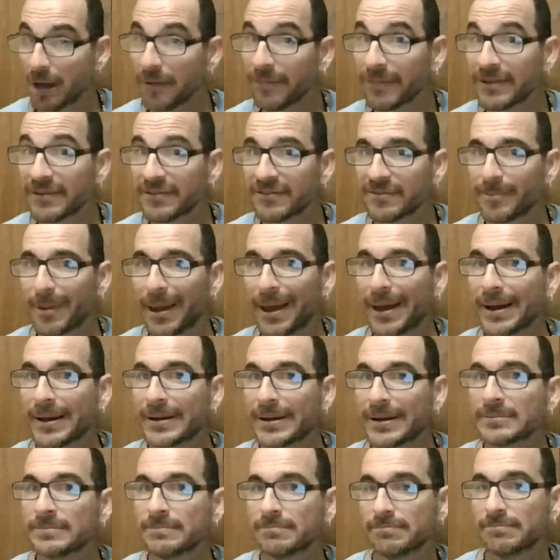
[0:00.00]
on this
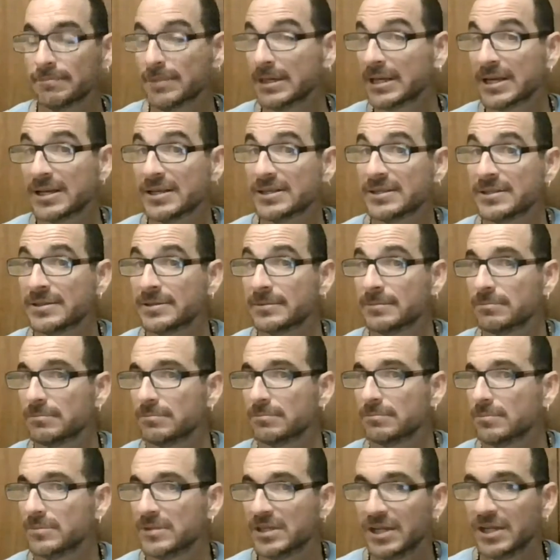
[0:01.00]
bag because,
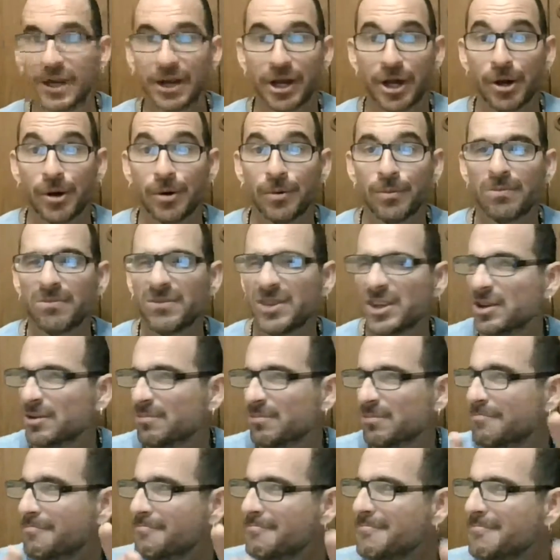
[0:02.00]
you
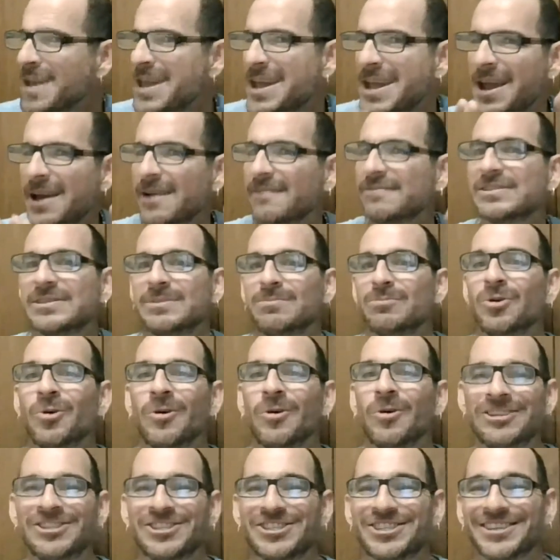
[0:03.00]
may have some
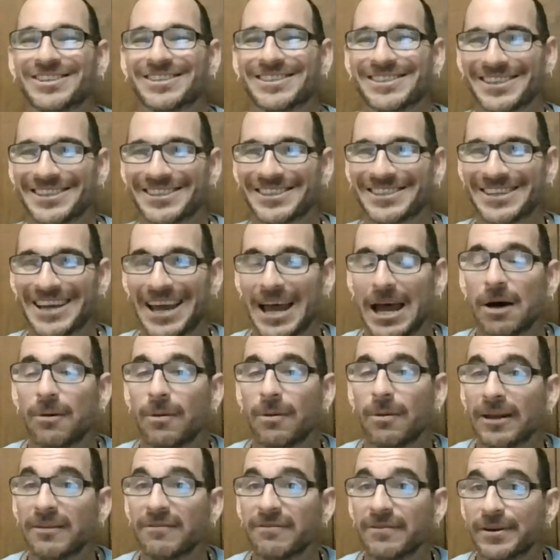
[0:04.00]
questions as to
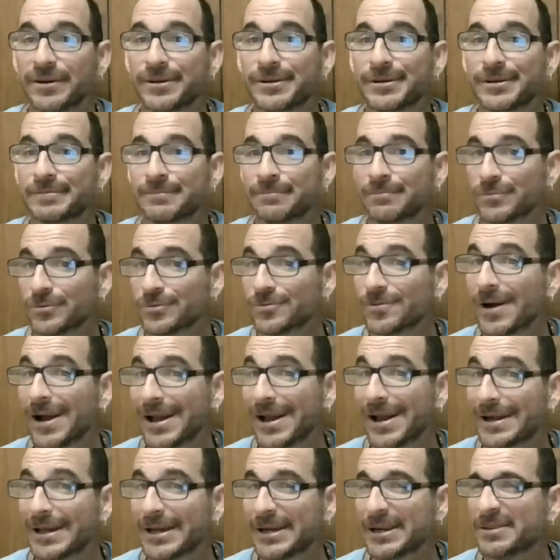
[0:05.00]
how I feel
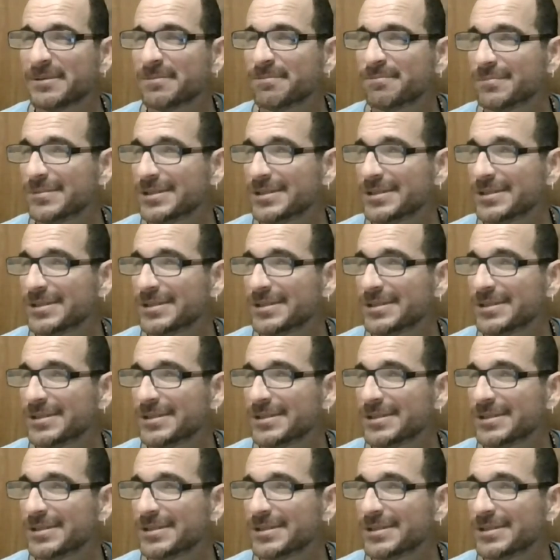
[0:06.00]
right now.